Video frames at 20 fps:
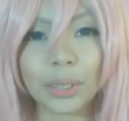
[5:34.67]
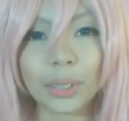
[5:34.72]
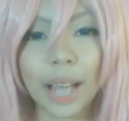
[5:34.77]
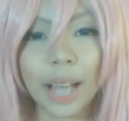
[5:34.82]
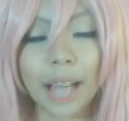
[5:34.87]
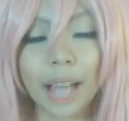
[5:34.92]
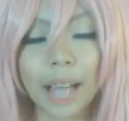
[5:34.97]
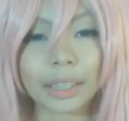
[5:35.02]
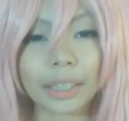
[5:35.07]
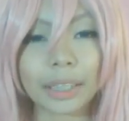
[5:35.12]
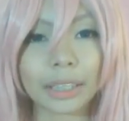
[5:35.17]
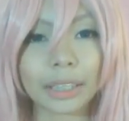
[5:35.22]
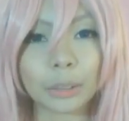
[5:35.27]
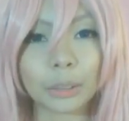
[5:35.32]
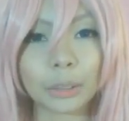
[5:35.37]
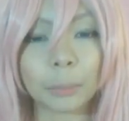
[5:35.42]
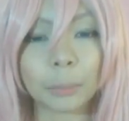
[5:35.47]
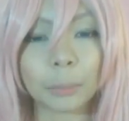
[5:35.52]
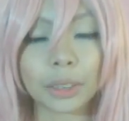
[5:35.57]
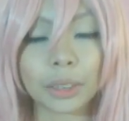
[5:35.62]
I get to
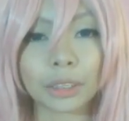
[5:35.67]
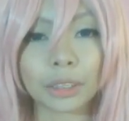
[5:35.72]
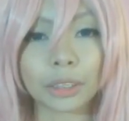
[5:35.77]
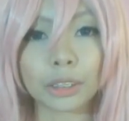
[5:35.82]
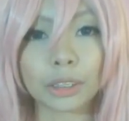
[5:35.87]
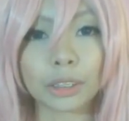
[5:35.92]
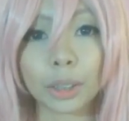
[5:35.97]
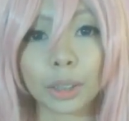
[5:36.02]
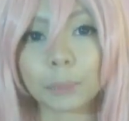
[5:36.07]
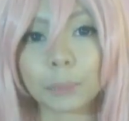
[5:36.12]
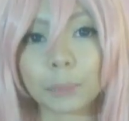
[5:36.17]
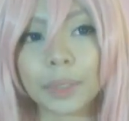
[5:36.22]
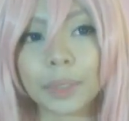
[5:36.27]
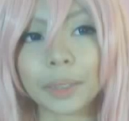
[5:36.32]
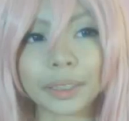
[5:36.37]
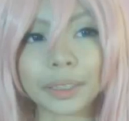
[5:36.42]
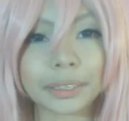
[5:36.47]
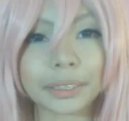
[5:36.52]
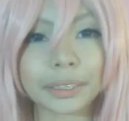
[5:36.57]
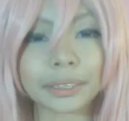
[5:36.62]
meet other
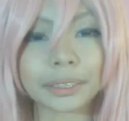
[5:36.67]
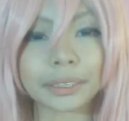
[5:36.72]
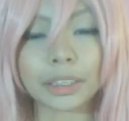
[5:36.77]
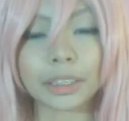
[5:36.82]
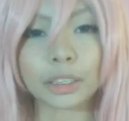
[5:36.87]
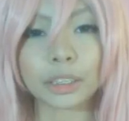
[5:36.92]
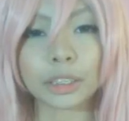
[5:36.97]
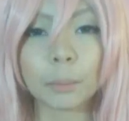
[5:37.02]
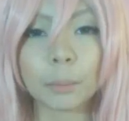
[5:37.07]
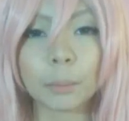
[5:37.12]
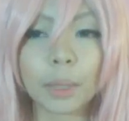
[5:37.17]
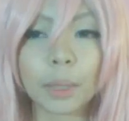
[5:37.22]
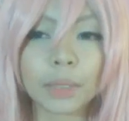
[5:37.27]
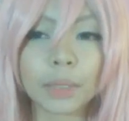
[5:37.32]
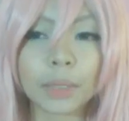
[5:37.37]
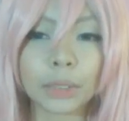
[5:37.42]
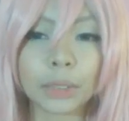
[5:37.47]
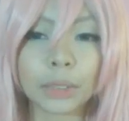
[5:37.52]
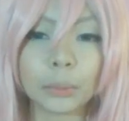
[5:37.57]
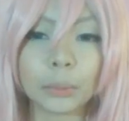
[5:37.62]
cosplayers. And sometimes
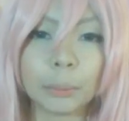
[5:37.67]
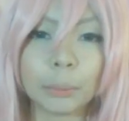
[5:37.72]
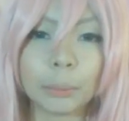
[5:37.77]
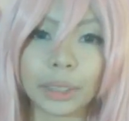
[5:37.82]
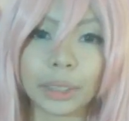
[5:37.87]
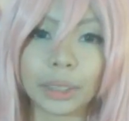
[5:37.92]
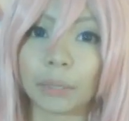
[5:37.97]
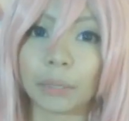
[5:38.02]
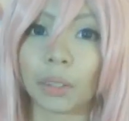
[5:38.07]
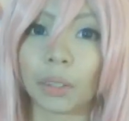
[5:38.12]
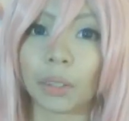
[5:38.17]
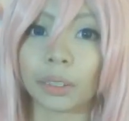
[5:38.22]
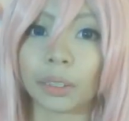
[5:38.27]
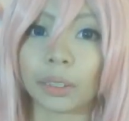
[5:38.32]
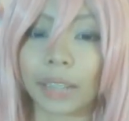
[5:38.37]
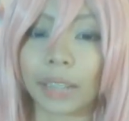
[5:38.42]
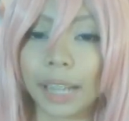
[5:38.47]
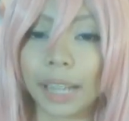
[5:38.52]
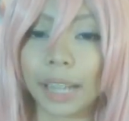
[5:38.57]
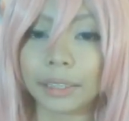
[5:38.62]
I do meet them
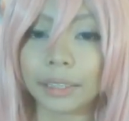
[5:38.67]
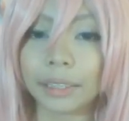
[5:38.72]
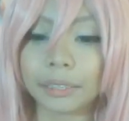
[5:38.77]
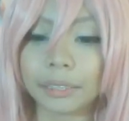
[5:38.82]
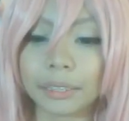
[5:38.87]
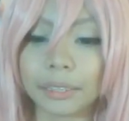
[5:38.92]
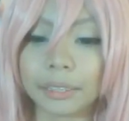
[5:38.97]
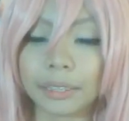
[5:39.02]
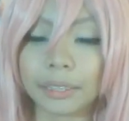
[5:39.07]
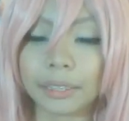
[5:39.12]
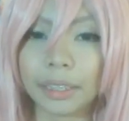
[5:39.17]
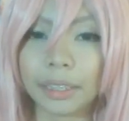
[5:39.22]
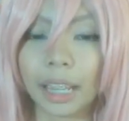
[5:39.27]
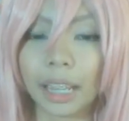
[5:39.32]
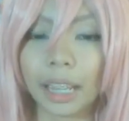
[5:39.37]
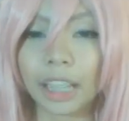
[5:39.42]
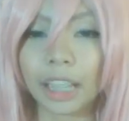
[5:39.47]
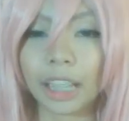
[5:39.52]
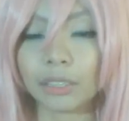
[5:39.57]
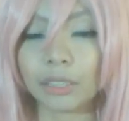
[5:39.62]
online
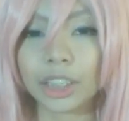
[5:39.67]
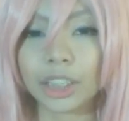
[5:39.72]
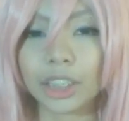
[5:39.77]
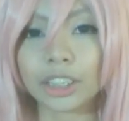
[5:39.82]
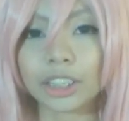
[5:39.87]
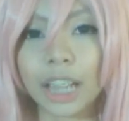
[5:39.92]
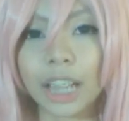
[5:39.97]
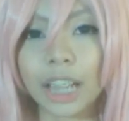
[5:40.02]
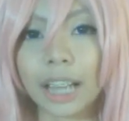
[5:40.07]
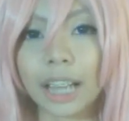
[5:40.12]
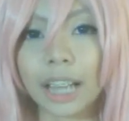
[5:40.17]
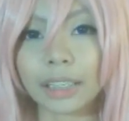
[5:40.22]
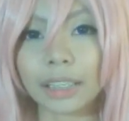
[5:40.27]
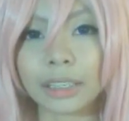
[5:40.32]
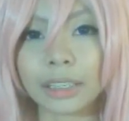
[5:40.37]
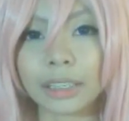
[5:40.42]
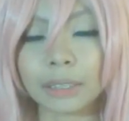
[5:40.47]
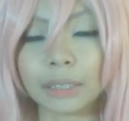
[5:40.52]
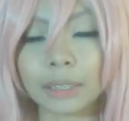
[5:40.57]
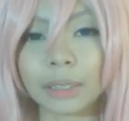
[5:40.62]
and we chat,
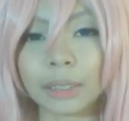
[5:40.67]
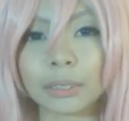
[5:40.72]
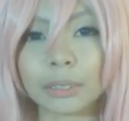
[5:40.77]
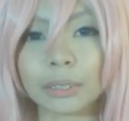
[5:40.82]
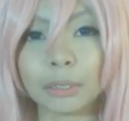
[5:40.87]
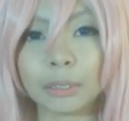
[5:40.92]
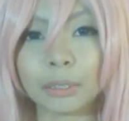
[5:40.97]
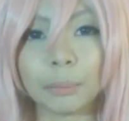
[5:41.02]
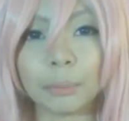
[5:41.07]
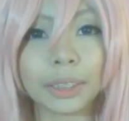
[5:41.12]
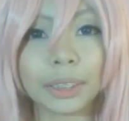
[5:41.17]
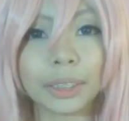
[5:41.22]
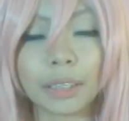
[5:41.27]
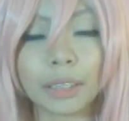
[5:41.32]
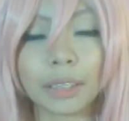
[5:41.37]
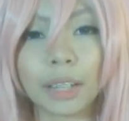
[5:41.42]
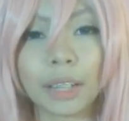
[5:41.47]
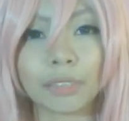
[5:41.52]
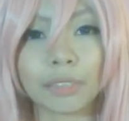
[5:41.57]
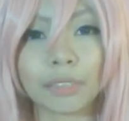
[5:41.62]
and sometimes we meet
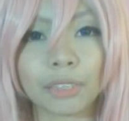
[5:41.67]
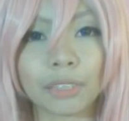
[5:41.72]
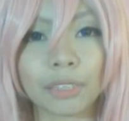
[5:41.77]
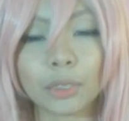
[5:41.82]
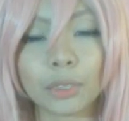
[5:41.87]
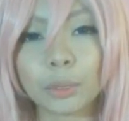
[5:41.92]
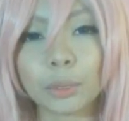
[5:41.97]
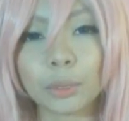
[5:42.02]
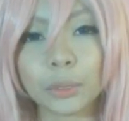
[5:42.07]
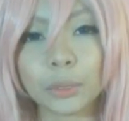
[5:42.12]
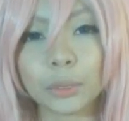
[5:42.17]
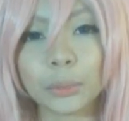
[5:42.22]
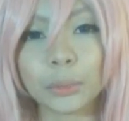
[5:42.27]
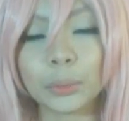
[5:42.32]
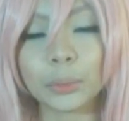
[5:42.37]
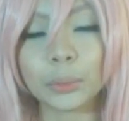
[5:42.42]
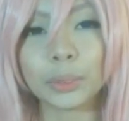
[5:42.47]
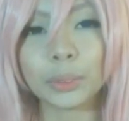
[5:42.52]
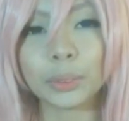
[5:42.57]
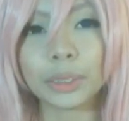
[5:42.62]
up for photo
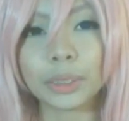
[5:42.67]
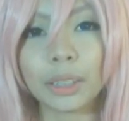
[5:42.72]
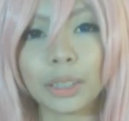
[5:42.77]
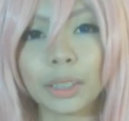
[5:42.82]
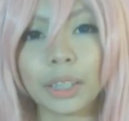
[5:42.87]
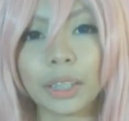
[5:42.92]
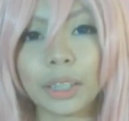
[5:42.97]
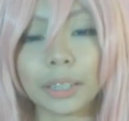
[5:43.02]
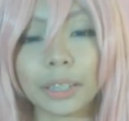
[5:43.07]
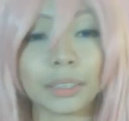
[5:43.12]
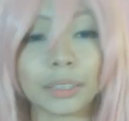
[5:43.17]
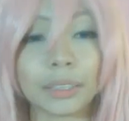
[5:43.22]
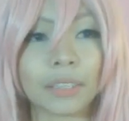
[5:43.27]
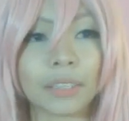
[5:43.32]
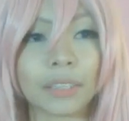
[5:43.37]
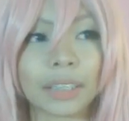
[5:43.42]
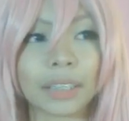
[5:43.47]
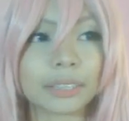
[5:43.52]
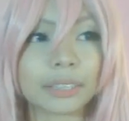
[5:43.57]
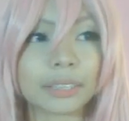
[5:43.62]
shoots and
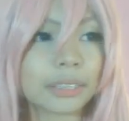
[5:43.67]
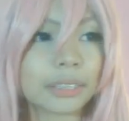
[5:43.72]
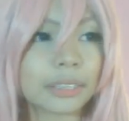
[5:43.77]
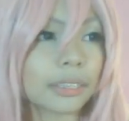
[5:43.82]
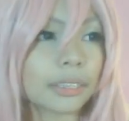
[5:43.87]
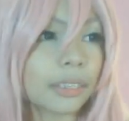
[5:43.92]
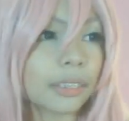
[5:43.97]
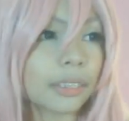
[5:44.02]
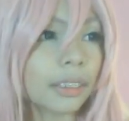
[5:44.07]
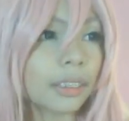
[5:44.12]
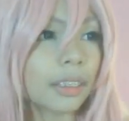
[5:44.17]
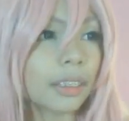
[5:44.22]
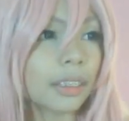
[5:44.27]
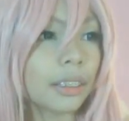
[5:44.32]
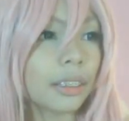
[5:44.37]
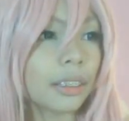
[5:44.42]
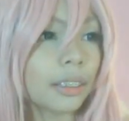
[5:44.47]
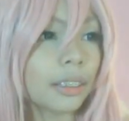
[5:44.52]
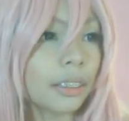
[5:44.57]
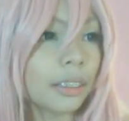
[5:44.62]
events.
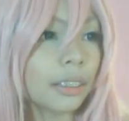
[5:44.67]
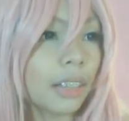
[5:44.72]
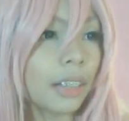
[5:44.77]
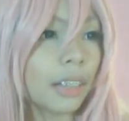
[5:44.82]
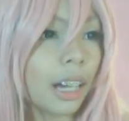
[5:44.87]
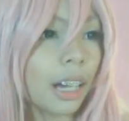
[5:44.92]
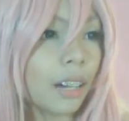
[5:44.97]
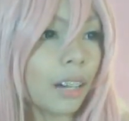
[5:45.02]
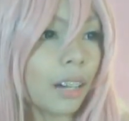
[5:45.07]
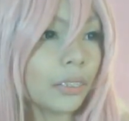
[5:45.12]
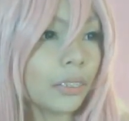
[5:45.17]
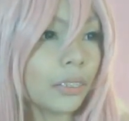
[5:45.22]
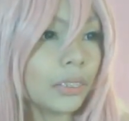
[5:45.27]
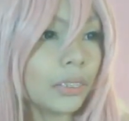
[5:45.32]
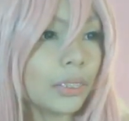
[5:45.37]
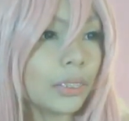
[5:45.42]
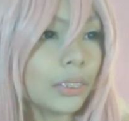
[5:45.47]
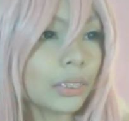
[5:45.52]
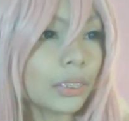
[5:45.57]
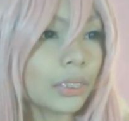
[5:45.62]
How do
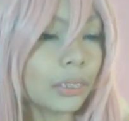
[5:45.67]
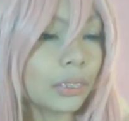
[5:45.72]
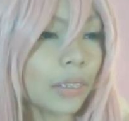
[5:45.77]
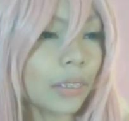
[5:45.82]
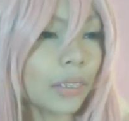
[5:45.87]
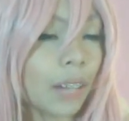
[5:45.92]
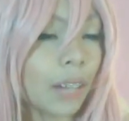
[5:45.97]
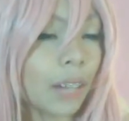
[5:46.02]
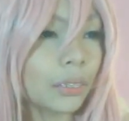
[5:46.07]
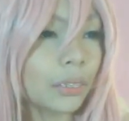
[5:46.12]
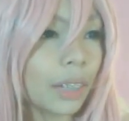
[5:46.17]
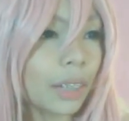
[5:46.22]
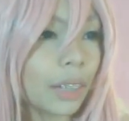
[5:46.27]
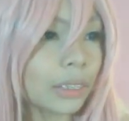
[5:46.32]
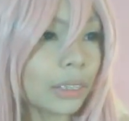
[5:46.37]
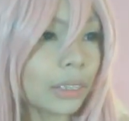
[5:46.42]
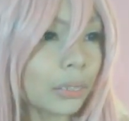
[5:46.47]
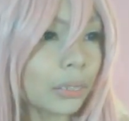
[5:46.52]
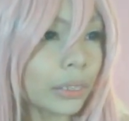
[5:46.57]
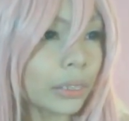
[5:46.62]
I
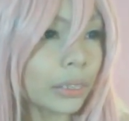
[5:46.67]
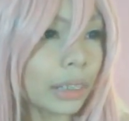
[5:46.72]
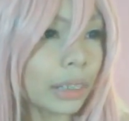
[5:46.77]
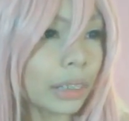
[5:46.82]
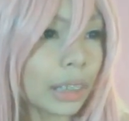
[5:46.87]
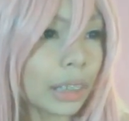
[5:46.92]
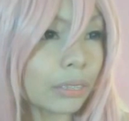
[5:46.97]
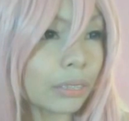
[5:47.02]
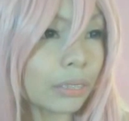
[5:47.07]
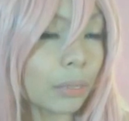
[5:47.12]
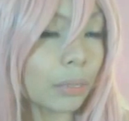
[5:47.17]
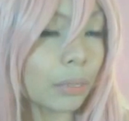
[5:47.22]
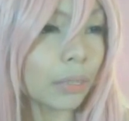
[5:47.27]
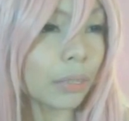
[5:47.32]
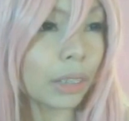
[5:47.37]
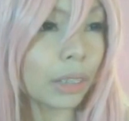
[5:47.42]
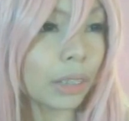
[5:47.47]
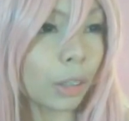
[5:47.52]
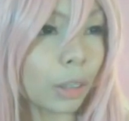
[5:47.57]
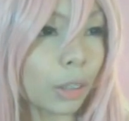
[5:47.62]
socialize from
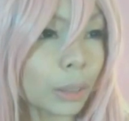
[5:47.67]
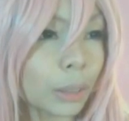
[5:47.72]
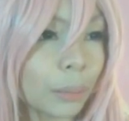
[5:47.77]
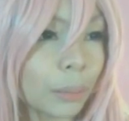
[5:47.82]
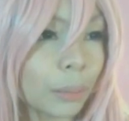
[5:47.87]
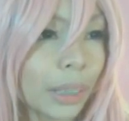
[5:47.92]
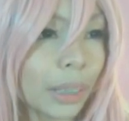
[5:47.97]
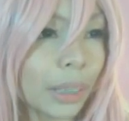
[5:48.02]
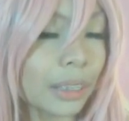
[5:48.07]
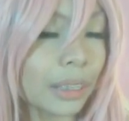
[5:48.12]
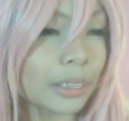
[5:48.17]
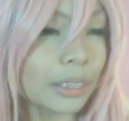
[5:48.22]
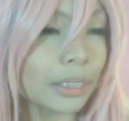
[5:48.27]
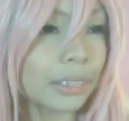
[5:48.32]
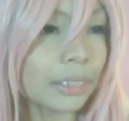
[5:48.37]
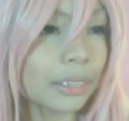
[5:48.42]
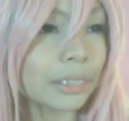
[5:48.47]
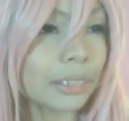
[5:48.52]
non-cosplayers?